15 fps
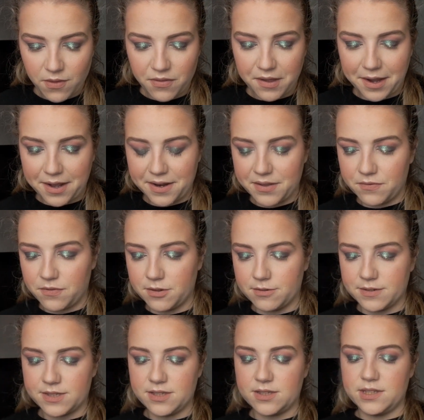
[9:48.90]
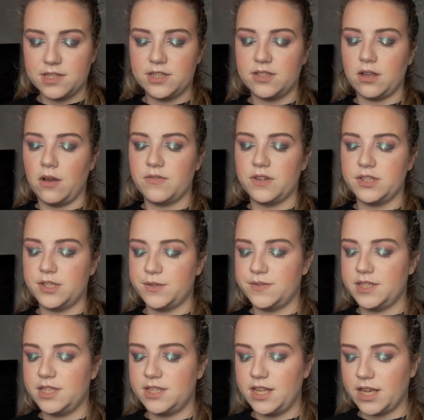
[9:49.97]
that influences the softness of
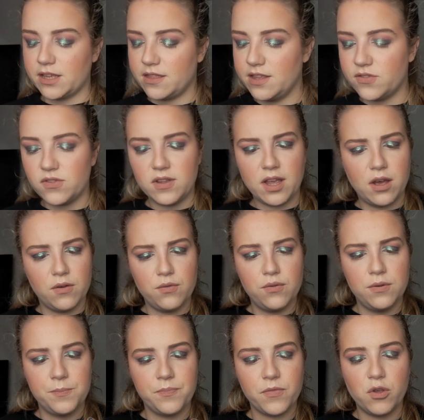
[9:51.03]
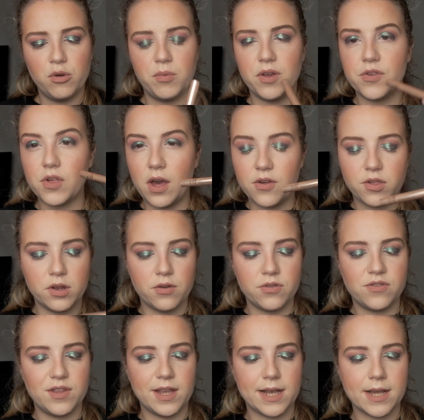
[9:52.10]
the stick. This the e.l.f. No Budge eyeshadow
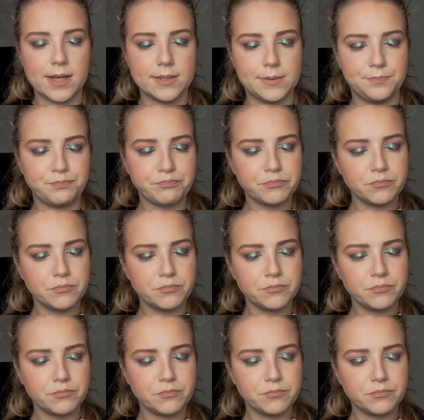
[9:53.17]
stick in